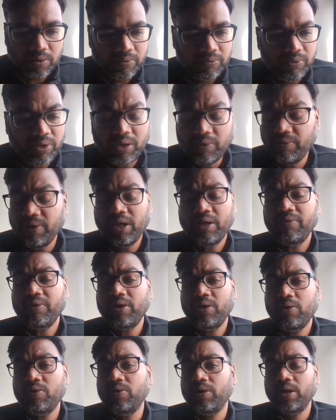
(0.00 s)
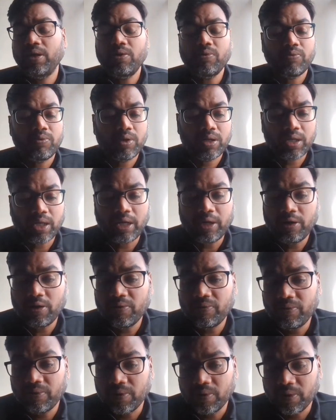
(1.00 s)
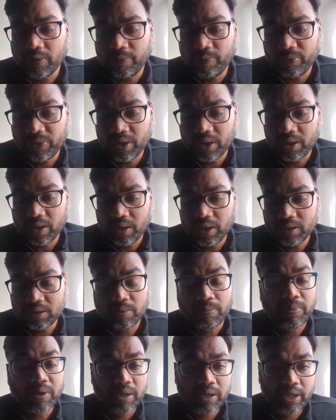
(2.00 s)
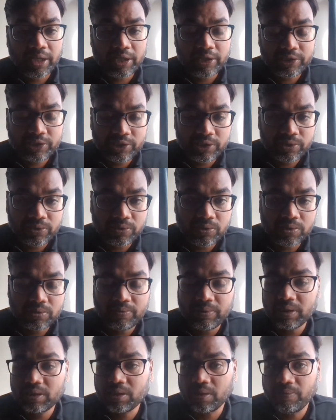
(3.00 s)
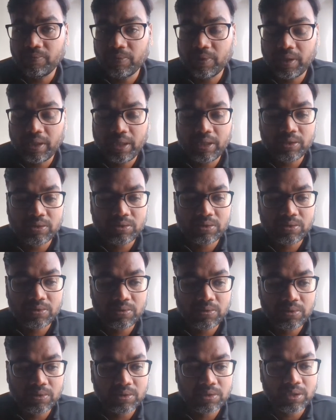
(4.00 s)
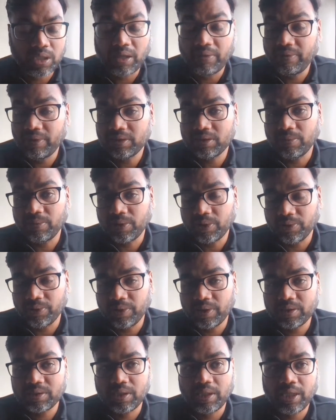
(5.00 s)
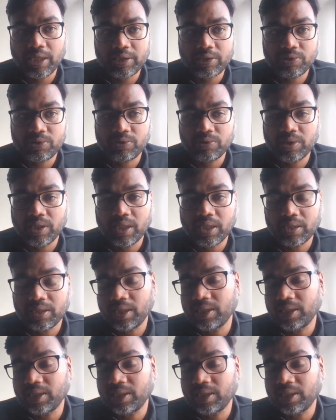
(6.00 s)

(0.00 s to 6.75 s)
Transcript: We never know what kind of is a burning issues with somebody is having some queries related to that.